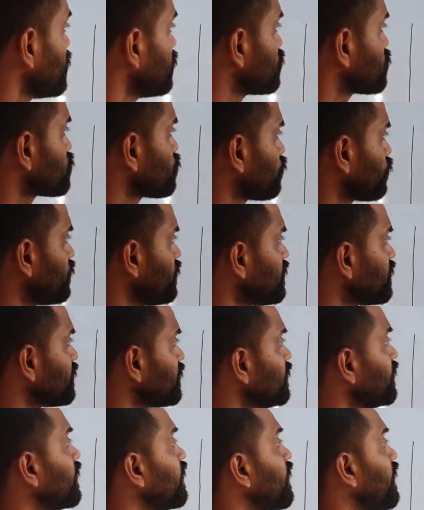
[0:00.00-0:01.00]
So
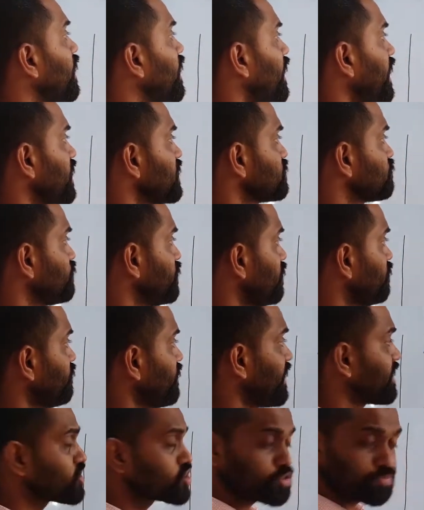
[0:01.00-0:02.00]
here, as we
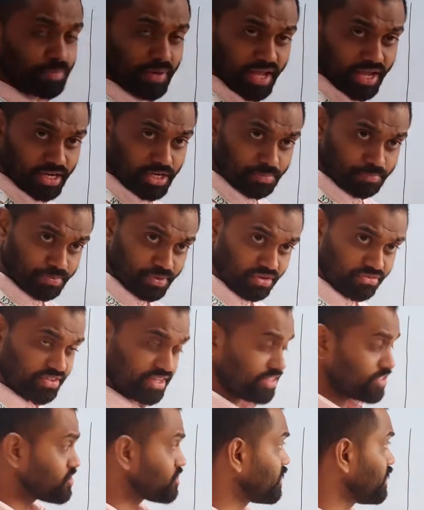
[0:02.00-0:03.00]
have explained
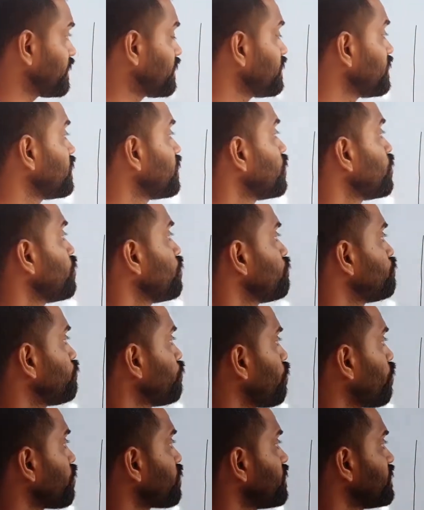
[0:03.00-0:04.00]
previously,
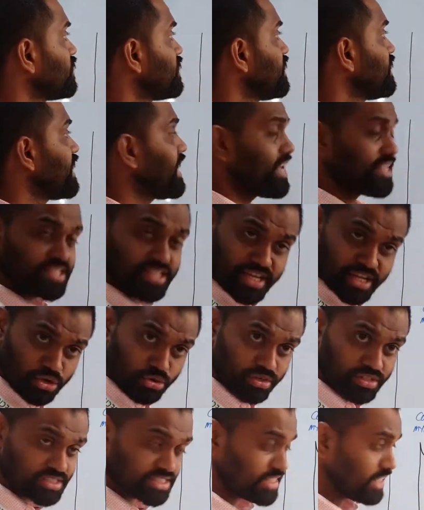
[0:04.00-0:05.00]
for the SA
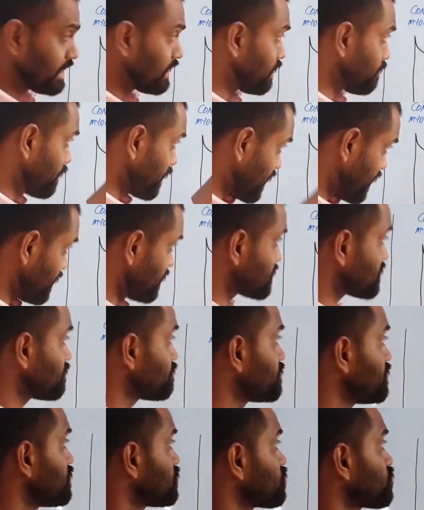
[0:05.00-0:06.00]
nodal cell, the
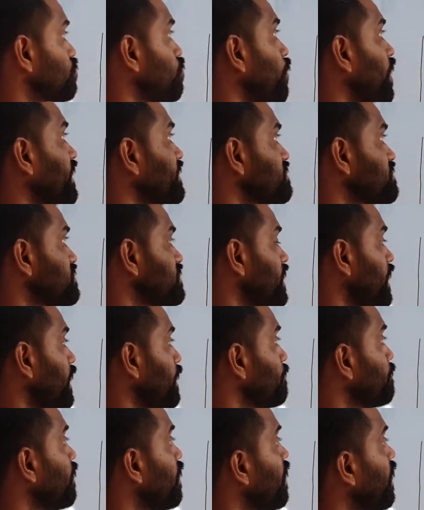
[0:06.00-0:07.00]
mechanism is quite
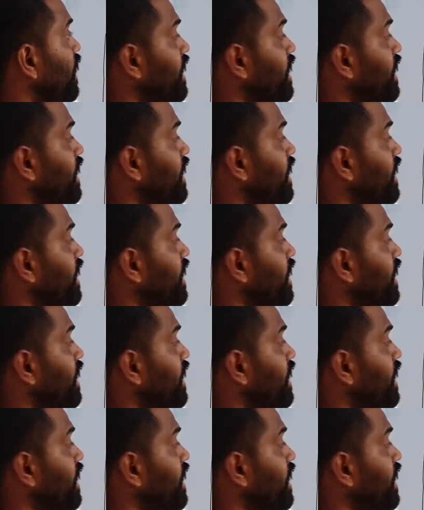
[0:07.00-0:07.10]
same.